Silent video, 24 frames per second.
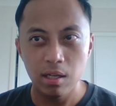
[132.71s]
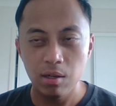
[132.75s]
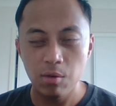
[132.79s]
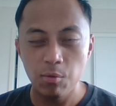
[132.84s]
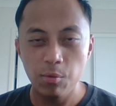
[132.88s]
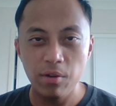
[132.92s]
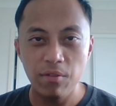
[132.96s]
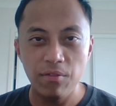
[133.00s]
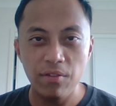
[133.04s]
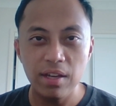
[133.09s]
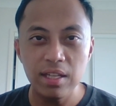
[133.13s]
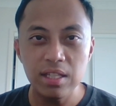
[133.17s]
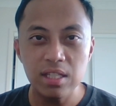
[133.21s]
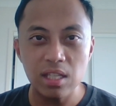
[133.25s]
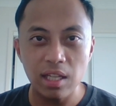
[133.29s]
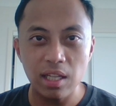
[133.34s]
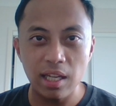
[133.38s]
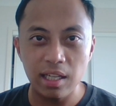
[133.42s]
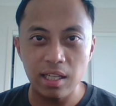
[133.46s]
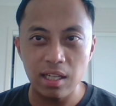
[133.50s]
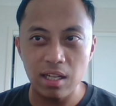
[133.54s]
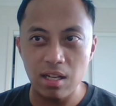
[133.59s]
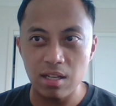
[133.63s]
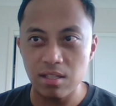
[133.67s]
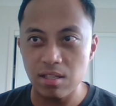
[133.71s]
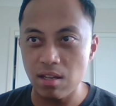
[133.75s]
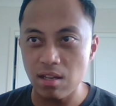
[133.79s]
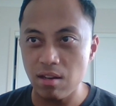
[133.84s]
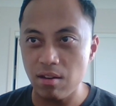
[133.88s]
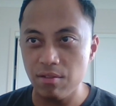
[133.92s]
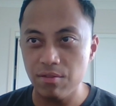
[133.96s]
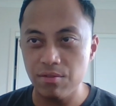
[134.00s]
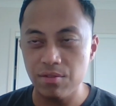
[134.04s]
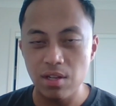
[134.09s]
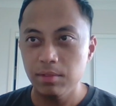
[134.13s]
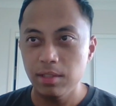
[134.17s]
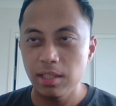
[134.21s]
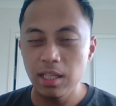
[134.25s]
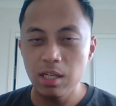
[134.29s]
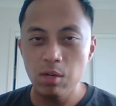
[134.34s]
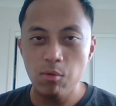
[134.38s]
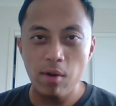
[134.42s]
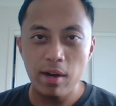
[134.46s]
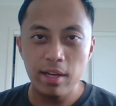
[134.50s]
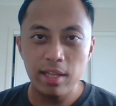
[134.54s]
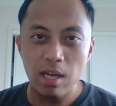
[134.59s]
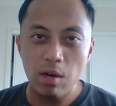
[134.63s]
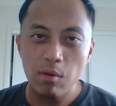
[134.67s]
We've insulated ourselves in a
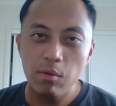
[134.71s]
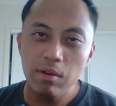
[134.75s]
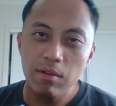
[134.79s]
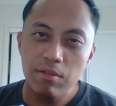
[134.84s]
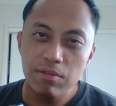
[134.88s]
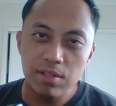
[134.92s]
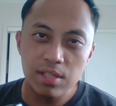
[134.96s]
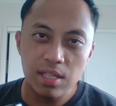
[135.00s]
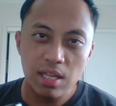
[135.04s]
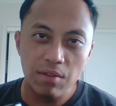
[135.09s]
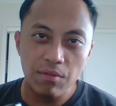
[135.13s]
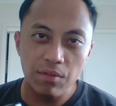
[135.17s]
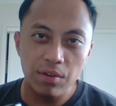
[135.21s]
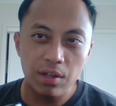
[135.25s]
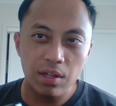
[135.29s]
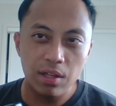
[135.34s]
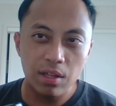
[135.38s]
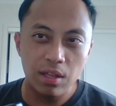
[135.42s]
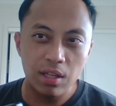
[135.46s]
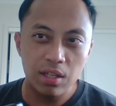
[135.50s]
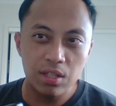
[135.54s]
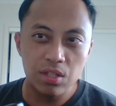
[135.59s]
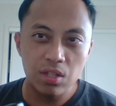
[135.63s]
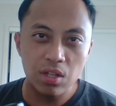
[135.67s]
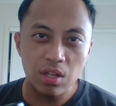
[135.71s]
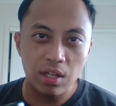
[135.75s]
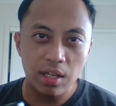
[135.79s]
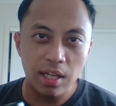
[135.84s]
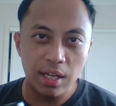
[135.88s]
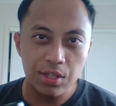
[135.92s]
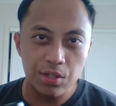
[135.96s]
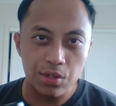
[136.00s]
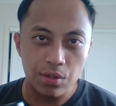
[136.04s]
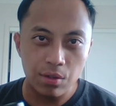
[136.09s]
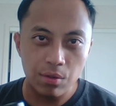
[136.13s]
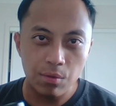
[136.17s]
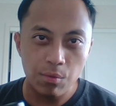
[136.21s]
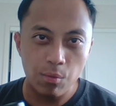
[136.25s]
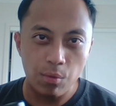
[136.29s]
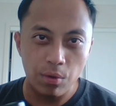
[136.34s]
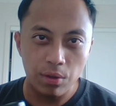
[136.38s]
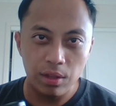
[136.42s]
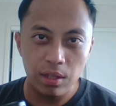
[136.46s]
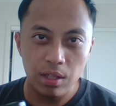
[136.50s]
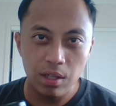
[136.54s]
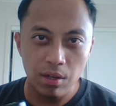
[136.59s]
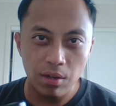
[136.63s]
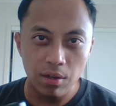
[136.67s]
way that we've severed this connection
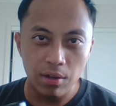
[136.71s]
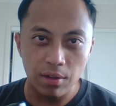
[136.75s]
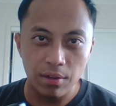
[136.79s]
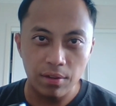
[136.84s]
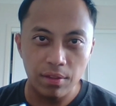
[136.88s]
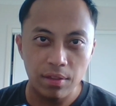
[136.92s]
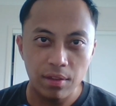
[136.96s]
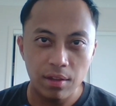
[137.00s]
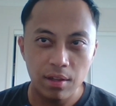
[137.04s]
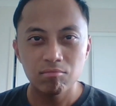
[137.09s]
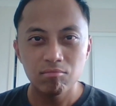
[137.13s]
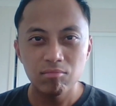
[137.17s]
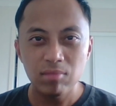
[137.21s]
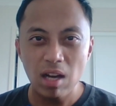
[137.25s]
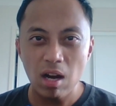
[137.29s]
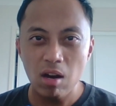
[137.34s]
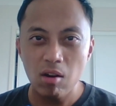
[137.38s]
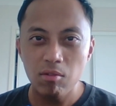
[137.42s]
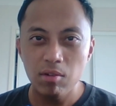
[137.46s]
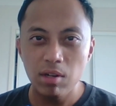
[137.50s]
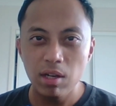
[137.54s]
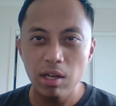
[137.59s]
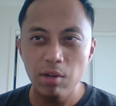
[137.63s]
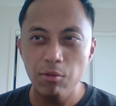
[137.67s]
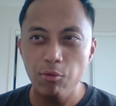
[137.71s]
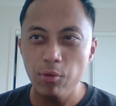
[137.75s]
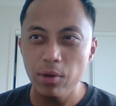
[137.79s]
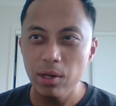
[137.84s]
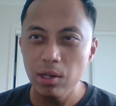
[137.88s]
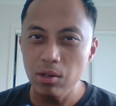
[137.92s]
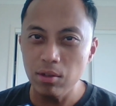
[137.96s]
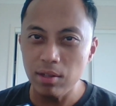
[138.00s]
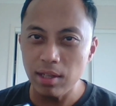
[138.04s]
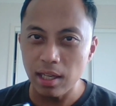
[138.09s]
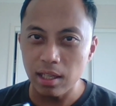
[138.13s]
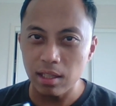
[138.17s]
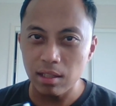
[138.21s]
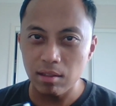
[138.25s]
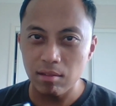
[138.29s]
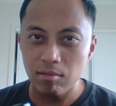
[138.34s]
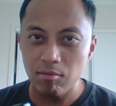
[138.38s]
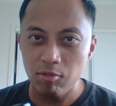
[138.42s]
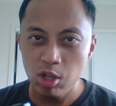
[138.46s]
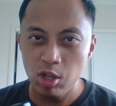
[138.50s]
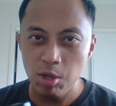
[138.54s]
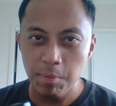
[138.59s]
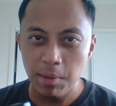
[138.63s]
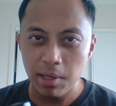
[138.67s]
with the earth. Now, if we look at
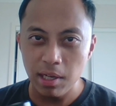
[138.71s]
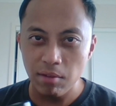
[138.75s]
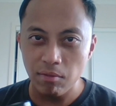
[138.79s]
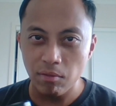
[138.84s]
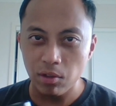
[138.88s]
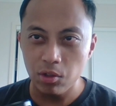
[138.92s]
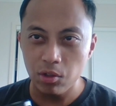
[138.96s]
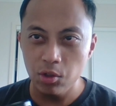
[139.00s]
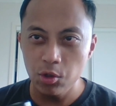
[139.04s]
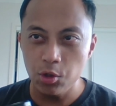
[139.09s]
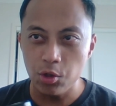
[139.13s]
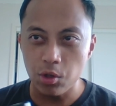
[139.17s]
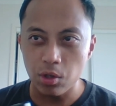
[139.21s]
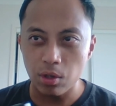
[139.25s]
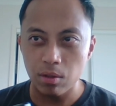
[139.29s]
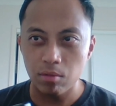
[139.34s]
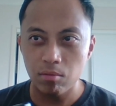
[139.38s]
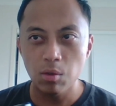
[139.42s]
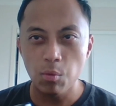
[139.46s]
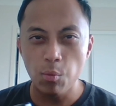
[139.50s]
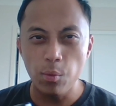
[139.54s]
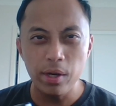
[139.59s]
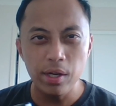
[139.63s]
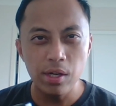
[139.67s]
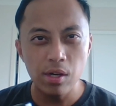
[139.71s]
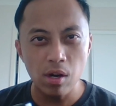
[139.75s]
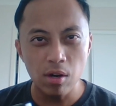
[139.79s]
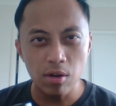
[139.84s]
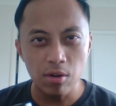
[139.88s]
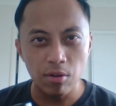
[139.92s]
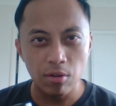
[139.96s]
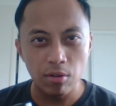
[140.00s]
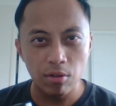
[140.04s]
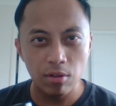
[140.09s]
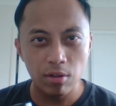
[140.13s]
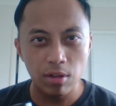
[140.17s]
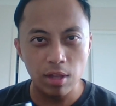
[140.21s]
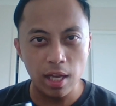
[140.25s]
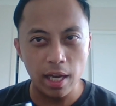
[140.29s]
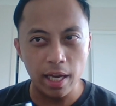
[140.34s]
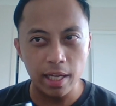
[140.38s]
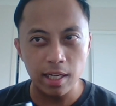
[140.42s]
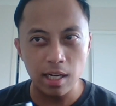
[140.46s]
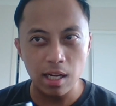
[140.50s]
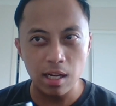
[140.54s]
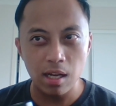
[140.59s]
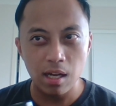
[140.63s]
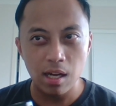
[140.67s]
human evolution, we know
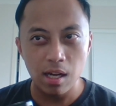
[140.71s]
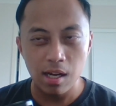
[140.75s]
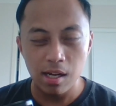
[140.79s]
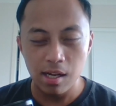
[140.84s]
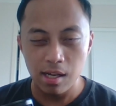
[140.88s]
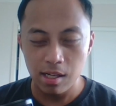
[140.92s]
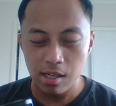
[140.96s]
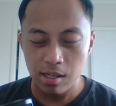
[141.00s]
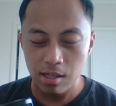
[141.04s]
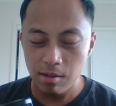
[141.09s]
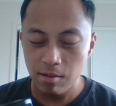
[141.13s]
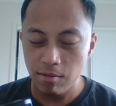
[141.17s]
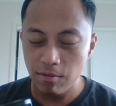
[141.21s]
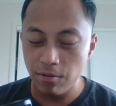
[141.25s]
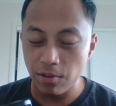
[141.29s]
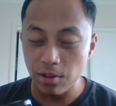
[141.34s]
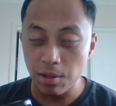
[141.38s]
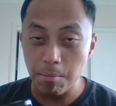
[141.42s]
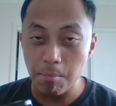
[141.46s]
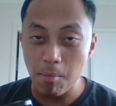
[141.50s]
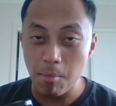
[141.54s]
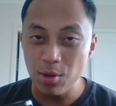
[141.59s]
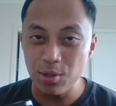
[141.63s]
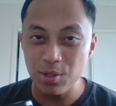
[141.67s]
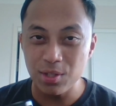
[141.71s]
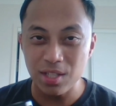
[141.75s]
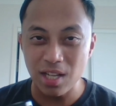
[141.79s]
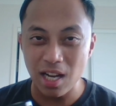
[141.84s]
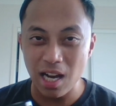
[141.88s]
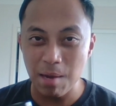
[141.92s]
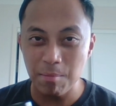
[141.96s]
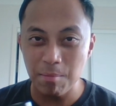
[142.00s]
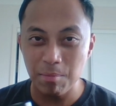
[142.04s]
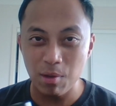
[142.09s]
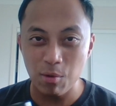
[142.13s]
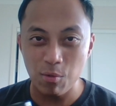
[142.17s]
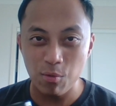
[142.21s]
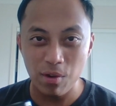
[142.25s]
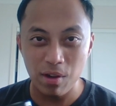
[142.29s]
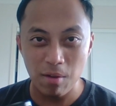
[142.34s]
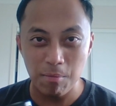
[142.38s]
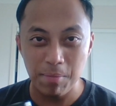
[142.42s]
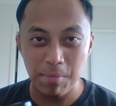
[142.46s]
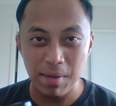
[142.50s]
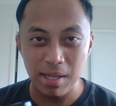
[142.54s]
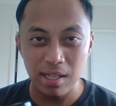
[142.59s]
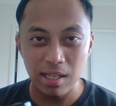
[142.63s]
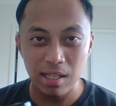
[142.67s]
that for the most time that we
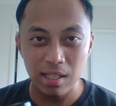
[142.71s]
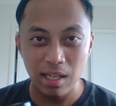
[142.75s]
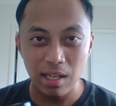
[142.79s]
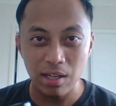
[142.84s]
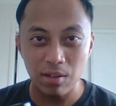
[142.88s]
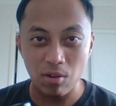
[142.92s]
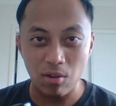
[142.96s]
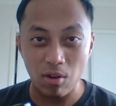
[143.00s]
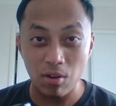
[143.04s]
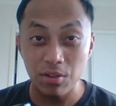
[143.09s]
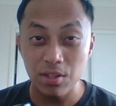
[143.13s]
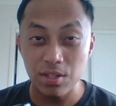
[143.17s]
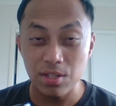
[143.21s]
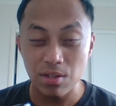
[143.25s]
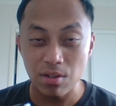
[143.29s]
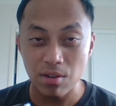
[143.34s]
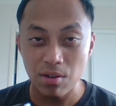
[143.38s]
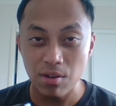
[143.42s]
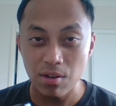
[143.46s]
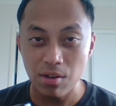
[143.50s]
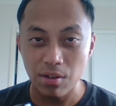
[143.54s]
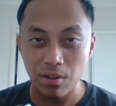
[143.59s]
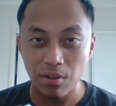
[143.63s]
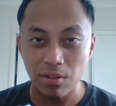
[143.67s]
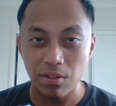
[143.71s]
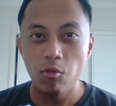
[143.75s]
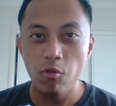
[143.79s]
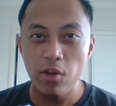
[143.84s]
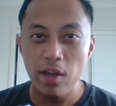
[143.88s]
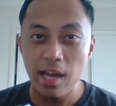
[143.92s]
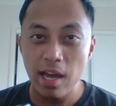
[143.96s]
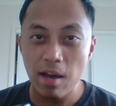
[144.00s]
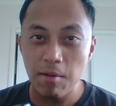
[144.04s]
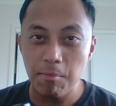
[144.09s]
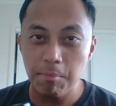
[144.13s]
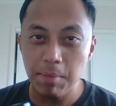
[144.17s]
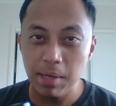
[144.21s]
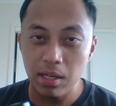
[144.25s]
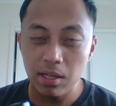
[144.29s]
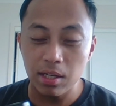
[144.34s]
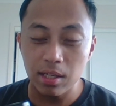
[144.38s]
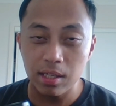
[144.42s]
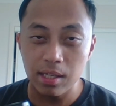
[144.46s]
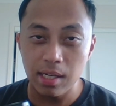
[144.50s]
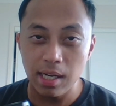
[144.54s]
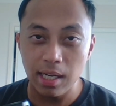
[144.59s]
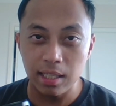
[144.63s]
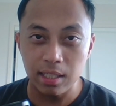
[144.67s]
have been here on this earth, we have been
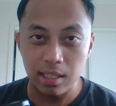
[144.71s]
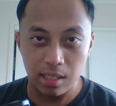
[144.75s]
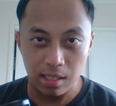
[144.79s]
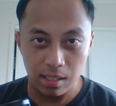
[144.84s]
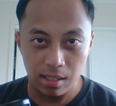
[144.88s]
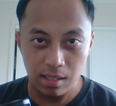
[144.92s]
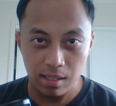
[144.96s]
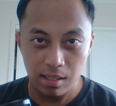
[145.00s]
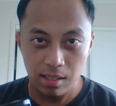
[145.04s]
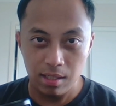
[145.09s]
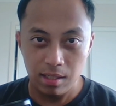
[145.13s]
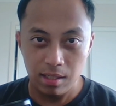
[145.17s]
connected